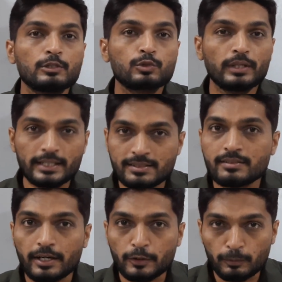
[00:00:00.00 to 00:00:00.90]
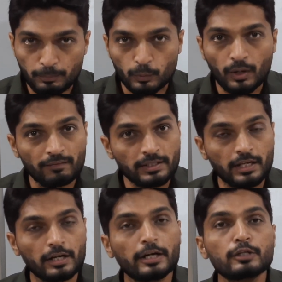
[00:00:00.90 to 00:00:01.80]
So let us start to prove. Our
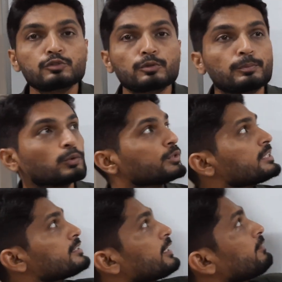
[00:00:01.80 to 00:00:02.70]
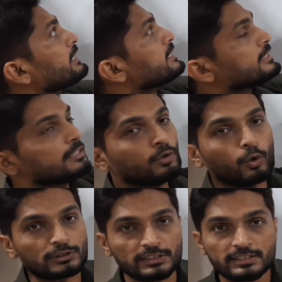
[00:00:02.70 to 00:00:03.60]
target is to prove this sequence is a
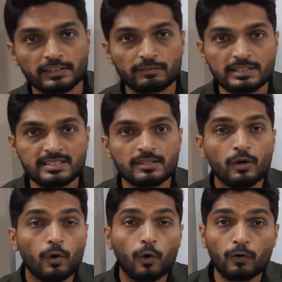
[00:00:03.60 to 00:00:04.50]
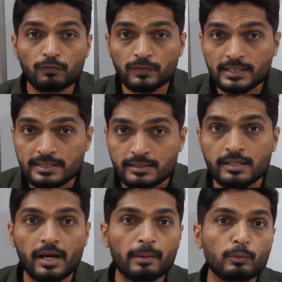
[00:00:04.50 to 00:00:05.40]
Cauchy sequence.
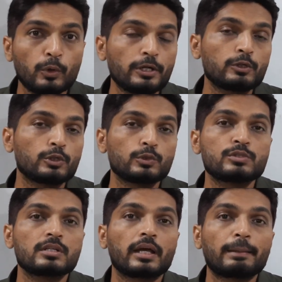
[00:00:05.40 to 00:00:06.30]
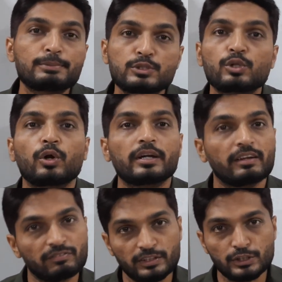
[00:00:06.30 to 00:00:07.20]
Obviously, I'm going to use epsilon
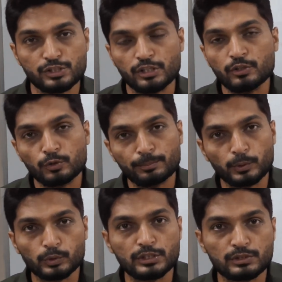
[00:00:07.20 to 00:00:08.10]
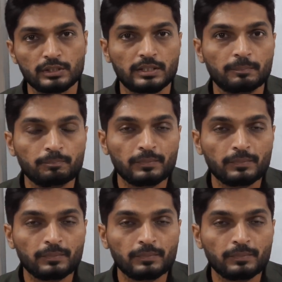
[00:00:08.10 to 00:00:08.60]
definition to prove this thing.